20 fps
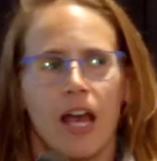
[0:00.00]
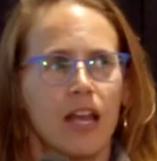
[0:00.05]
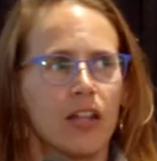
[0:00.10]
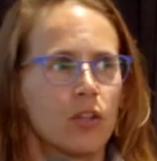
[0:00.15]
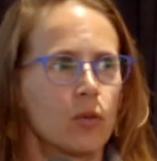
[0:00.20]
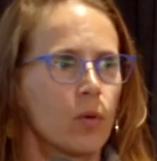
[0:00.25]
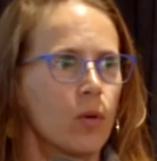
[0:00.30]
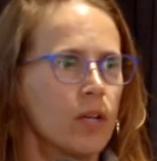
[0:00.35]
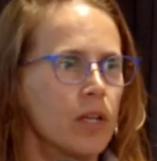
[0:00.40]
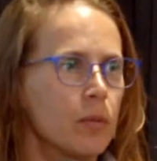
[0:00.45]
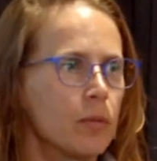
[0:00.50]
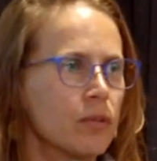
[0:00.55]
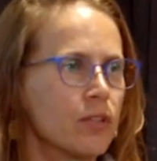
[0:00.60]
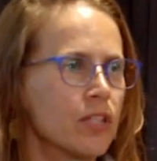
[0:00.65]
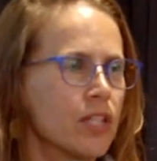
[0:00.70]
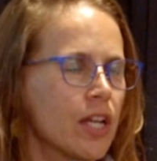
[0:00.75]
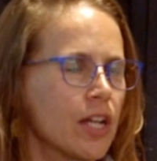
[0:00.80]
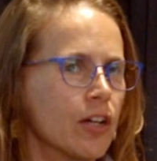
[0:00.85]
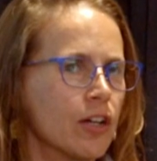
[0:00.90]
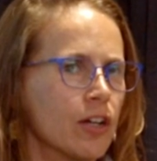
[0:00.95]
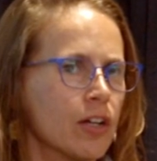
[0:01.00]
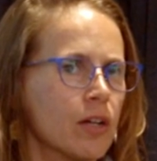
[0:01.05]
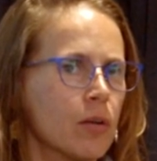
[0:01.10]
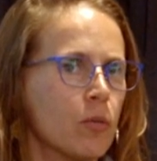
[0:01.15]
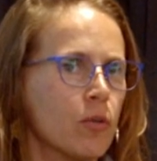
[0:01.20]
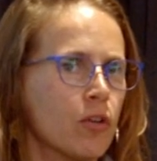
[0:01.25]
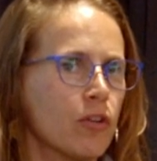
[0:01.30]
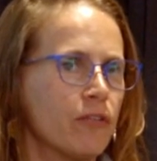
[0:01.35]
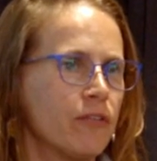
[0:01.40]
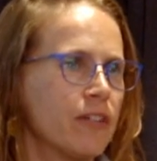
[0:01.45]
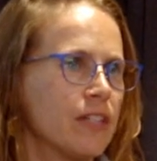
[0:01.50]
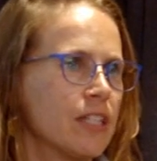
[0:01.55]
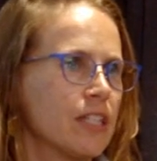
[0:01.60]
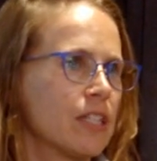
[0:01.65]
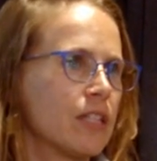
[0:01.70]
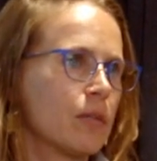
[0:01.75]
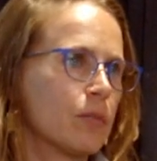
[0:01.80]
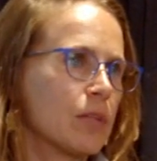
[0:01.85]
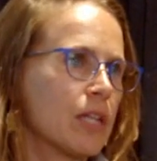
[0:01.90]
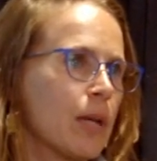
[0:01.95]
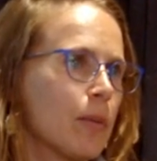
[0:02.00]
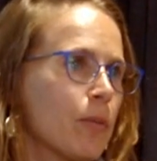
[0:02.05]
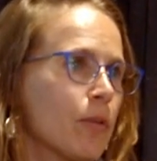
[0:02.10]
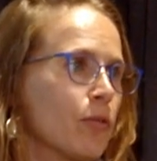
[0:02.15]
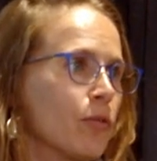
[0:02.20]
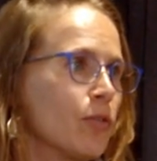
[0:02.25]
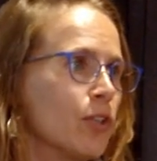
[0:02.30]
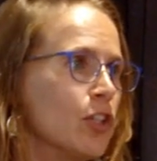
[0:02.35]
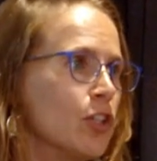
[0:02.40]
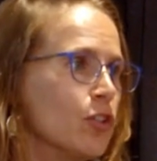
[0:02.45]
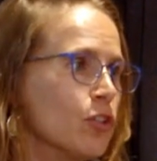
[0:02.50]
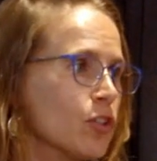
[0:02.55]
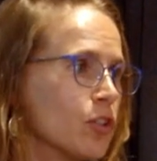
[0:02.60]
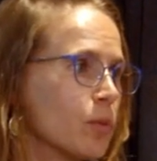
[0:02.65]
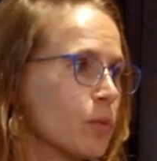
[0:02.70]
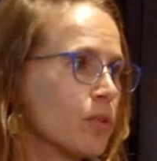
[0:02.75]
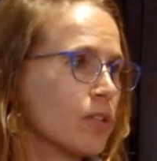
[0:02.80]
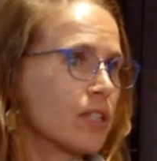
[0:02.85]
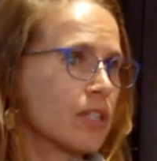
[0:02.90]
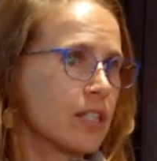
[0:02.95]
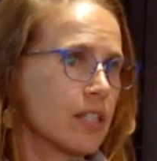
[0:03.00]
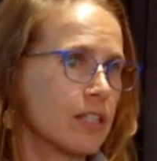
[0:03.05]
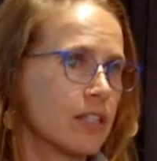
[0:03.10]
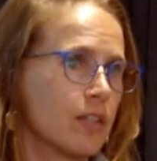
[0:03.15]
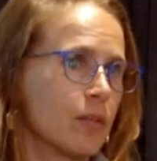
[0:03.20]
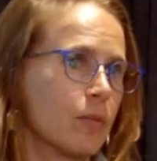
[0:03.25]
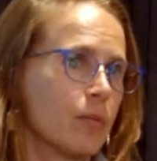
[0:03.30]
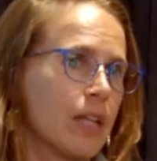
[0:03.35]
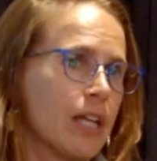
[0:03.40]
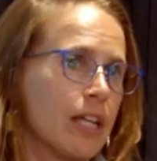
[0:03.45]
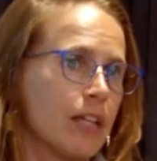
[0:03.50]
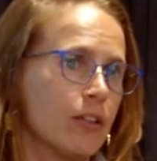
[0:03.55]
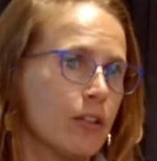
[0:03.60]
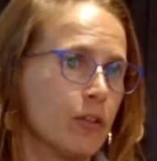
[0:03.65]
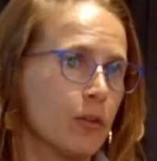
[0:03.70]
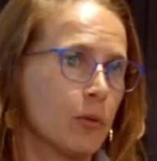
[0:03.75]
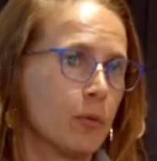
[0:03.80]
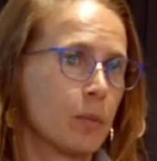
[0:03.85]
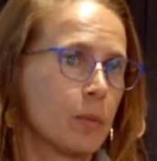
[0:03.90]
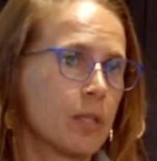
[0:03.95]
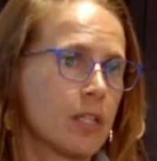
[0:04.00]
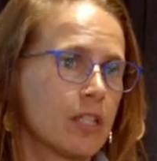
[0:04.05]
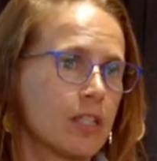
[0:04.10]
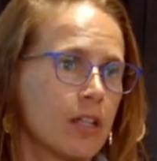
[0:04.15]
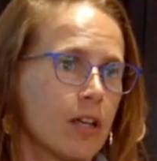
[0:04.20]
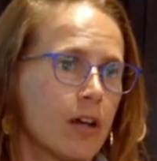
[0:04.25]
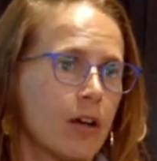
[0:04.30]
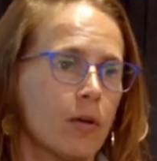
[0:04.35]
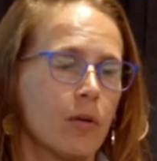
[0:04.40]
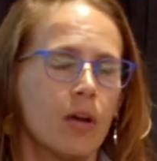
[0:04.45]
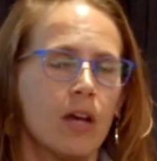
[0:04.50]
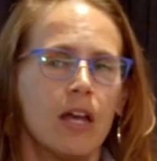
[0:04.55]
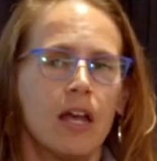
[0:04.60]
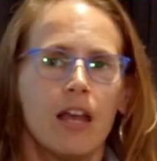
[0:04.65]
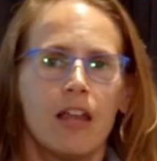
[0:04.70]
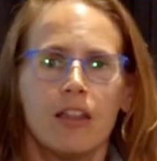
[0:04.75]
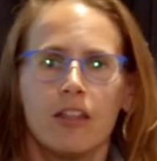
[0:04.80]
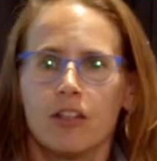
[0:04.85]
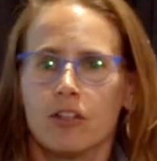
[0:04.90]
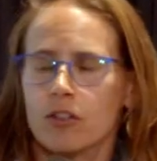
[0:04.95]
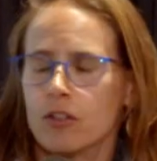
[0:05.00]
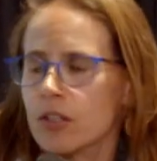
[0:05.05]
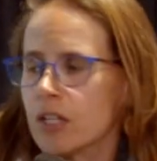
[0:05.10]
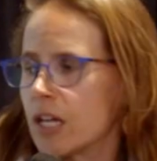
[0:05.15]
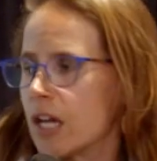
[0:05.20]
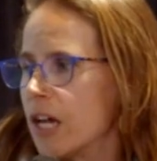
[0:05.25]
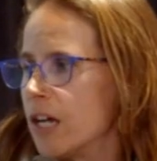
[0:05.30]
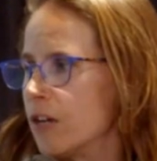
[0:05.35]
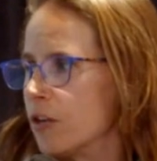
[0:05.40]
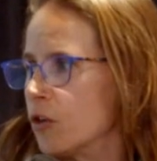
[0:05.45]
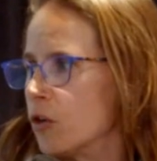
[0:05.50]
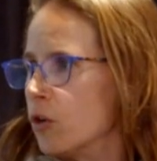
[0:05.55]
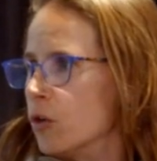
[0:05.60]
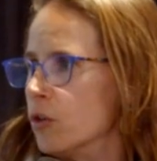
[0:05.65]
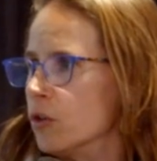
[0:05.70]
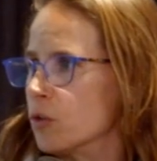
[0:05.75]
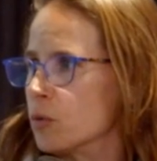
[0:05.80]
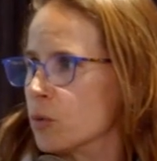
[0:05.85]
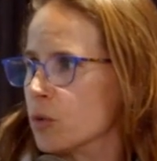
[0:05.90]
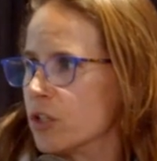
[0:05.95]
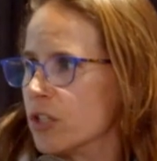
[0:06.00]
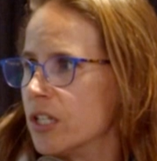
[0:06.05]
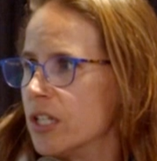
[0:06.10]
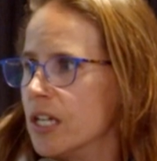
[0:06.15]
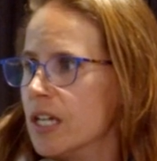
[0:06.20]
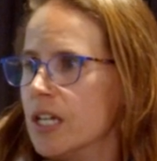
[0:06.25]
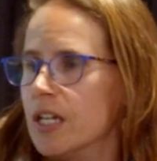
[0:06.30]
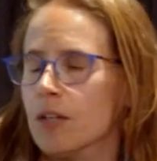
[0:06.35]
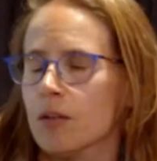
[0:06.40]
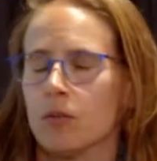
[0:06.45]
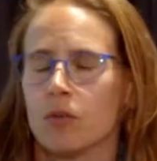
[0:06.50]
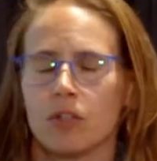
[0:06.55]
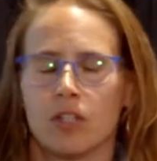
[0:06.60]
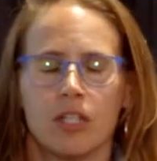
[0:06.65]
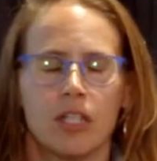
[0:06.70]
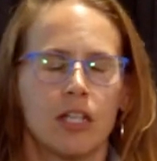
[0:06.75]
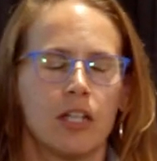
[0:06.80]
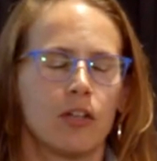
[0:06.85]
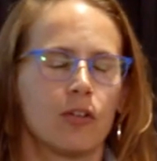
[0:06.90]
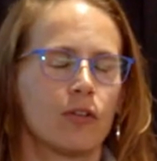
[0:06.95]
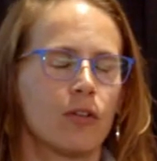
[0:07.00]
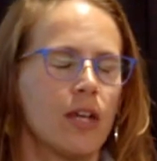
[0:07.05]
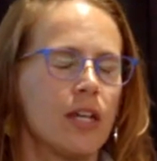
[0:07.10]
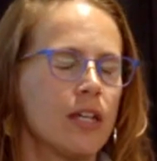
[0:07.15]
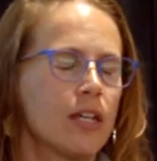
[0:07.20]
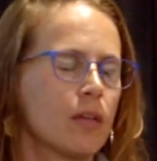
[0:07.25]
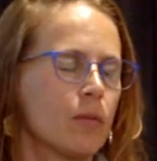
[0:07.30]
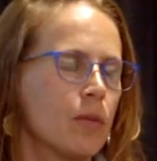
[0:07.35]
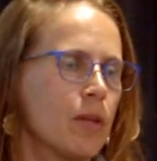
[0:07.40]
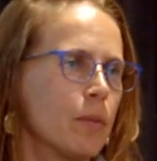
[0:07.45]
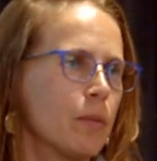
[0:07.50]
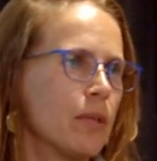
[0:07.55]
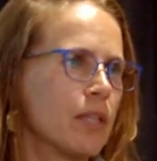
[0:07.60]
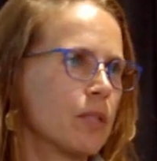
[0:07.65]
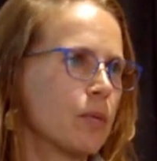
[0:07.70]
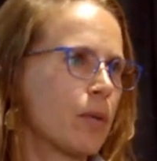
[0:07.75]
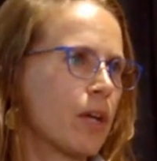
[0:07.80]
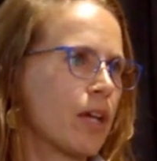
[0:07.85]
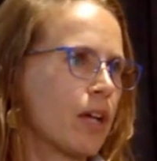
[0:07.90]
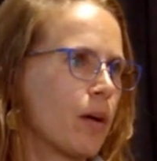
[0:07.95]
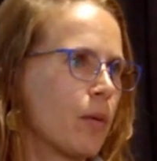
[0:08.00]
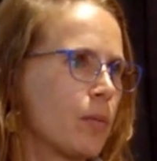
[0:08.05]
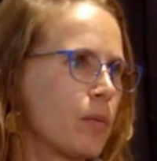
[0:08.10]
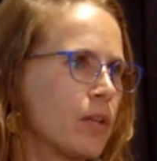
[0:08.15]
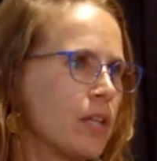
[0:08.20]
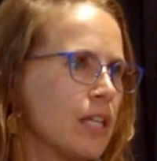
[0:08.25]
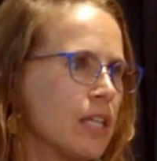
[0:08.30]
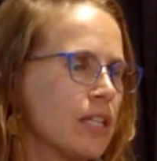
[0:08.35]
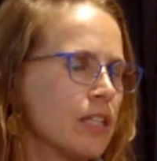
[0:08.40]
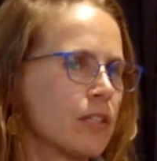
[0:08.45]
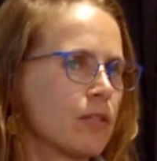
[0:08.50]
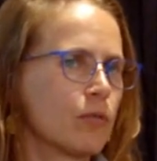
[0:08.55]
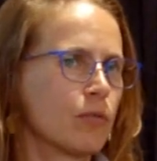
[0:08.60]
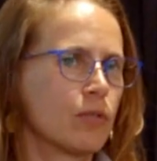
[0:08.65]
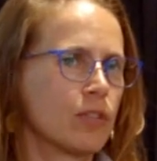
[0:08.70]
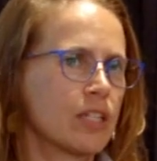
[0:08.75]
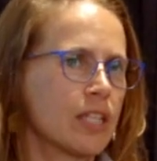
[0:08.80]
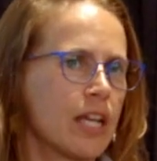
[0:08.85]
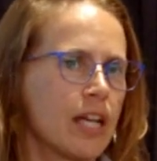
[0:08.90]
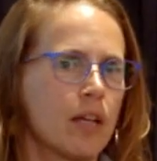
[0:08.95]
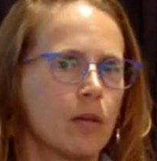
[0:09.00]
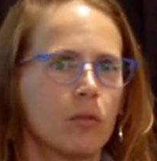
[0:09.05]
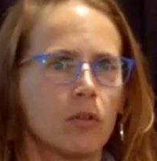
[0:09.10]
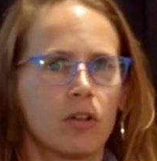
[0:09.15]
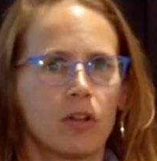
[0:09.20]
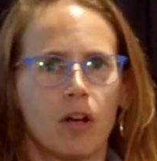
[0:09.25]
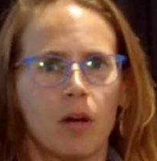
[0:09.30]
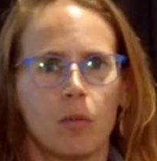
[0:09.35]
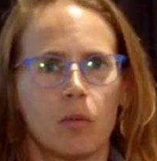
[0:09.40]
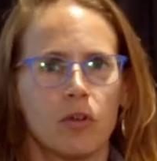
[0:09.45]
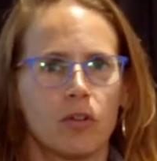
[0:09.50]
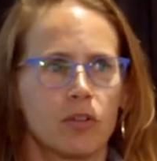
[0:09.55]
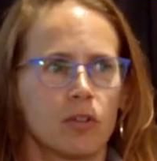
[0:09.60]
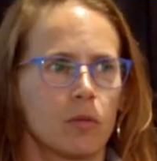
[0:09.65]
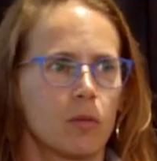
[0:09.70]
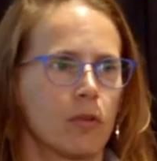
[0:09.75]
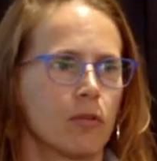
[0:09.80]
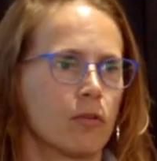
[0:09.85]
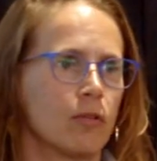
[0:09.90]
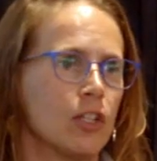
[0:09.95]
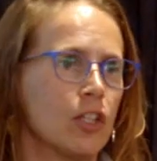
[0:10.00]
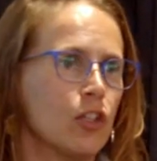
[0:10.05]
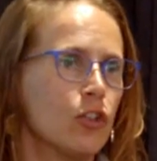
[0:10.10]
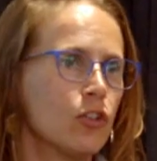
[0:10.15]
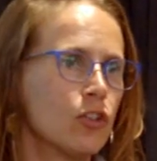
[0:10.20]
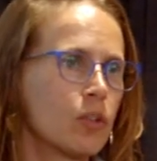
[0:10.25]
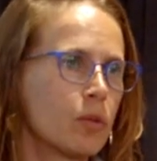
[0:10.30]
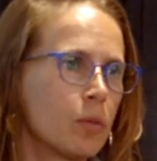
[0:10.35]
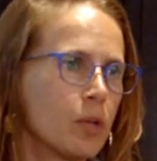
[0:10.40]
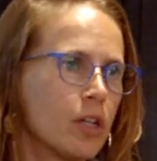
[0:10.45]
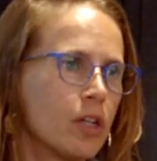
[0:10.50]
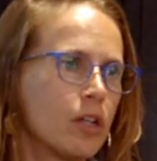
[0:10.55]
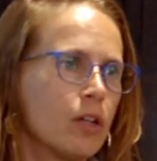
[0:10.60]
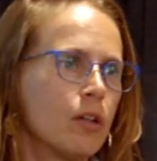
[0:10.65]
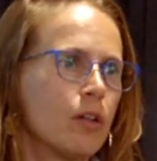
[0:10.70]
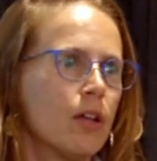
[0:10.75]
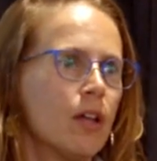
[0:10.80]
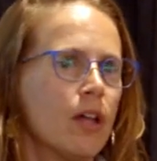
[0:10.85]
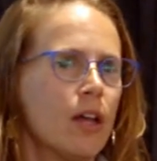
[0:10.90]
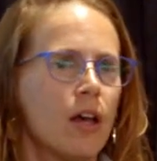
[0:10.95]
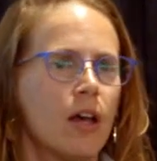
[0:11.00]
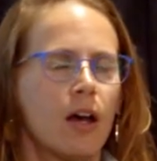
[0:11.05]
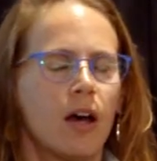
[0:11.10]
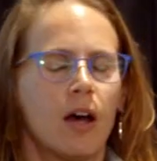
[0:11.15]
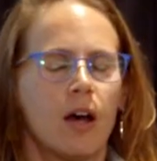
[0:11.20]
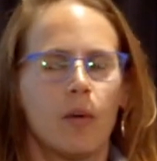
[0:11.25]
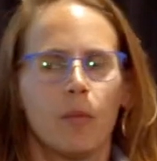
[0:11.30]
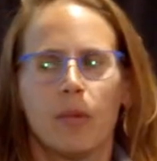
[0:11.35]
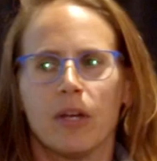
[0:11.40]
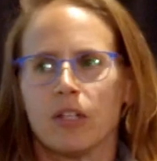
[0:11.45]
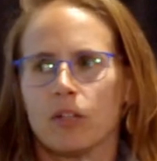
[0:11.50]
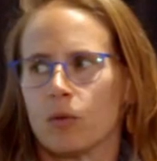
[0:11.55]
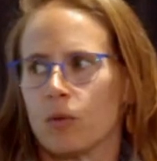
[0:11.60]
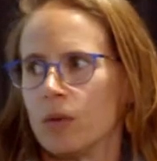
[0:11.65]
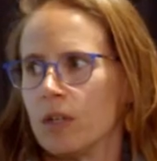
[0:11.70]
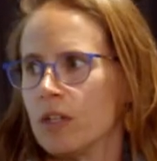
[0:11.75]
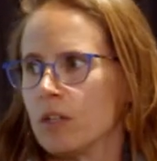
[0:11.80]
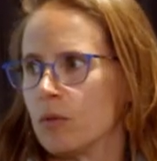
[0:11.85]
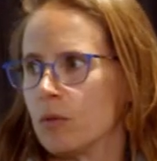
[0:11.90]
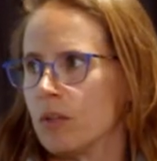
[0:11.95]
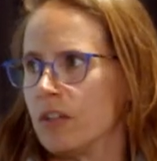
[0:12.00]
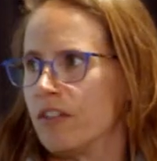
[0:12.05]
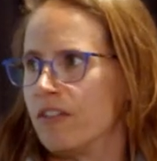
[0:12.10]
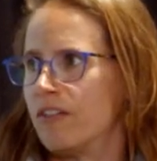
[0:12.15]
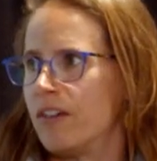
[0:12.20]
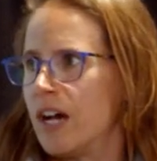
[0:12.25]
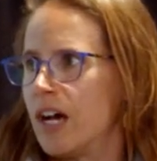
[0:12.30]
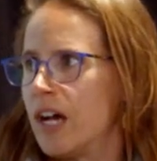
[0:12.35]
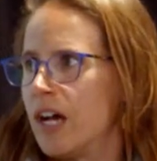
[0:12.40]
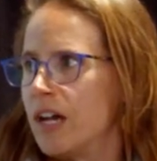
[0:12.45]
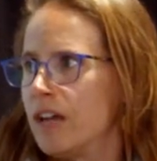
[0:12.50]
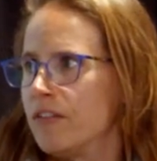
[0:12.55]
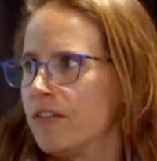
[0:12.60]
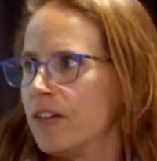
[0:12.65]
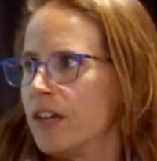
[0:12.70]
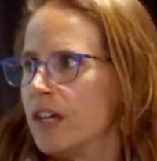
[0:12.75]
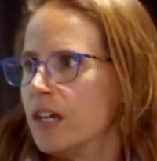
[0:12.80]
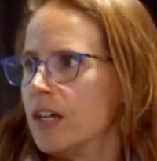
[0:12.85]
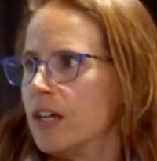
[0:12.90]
and 20% are going to morph into some type of reusable system like loop. So these are the kind of goals we're seeing. We're seeing great commitments by companies, recyclable, compostable, reusable by 2025.